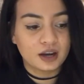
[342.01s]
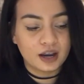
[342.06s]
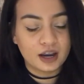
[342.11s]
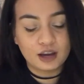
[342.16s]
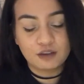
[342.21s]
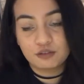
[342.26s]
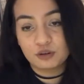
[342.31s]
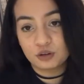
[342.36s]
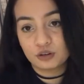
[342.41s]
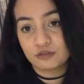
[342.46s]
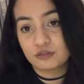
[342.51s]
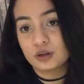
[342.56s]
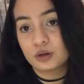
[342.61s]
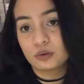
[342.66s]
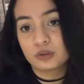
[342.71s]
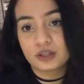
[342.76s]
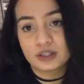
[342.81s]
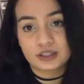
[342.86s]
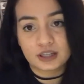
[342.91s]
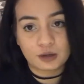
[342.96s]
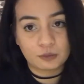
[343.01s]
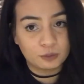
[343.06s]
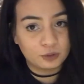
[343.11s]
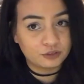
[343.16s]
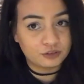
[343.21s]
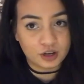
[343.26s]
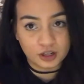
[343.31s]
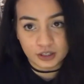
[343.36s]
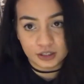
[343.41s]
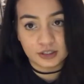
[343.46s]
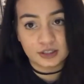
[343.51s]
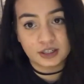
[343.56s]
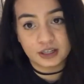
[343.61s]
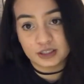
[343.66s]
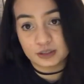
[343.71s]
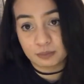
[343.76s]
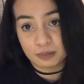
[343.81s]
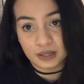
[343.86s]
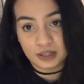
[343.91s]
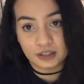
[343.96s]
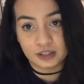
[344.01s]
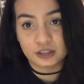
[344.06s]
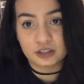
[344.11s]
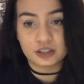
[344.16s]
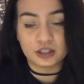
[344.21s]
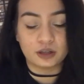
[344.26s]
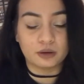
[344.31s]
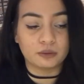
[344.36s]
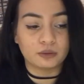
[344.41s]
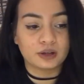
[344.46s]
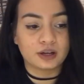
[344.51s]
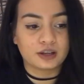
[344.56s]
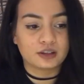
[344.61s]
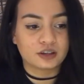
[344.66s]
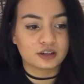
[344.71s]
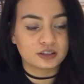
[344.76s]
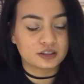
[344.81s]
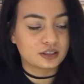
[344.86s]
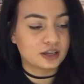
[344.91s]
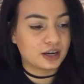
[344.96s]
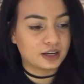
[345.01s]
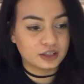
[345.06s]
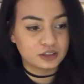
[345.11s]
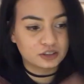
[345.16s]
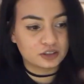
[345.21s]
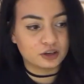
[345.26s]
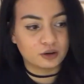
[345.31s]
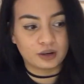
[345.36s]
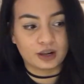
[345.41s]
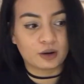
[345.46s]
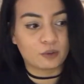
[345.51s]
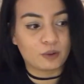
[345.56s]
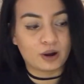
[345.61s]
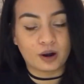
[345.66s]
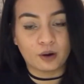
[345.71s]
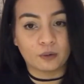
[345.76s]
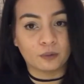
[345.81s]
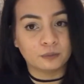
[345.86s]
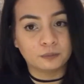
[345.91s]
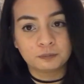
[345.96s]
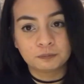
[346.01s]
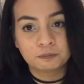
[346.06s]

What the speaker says: If you'd have noticed, I would have honestly explained it to you. And I just thought like, wow,